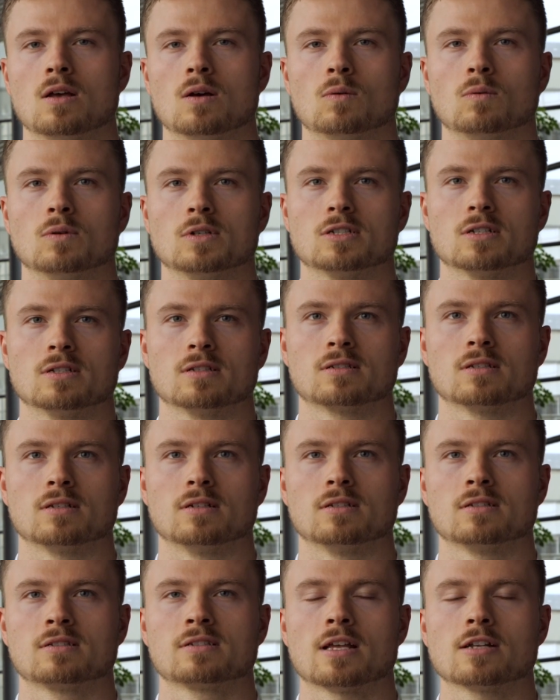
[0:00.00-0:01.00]
which is an
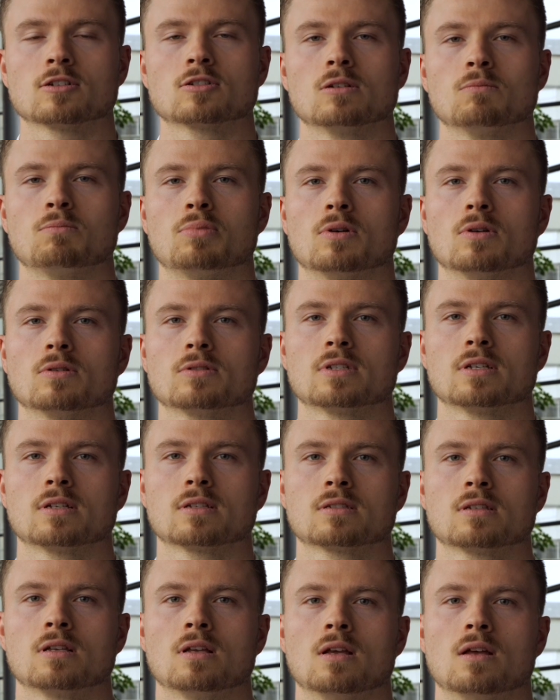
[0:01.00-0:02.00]
essential
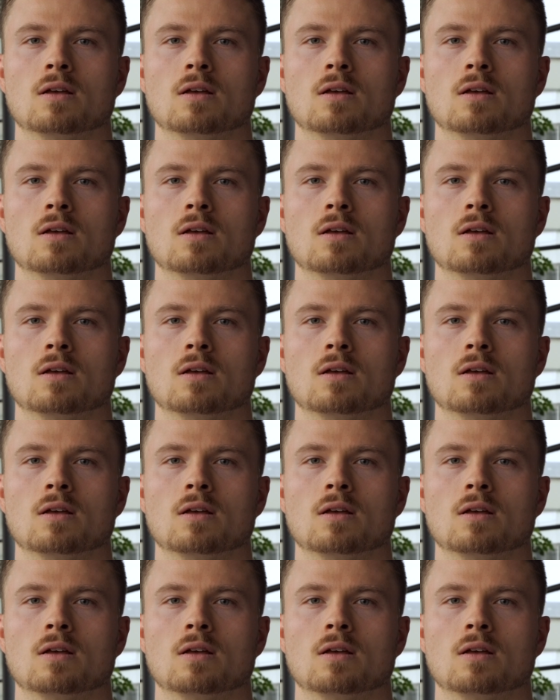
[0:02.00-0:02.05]
process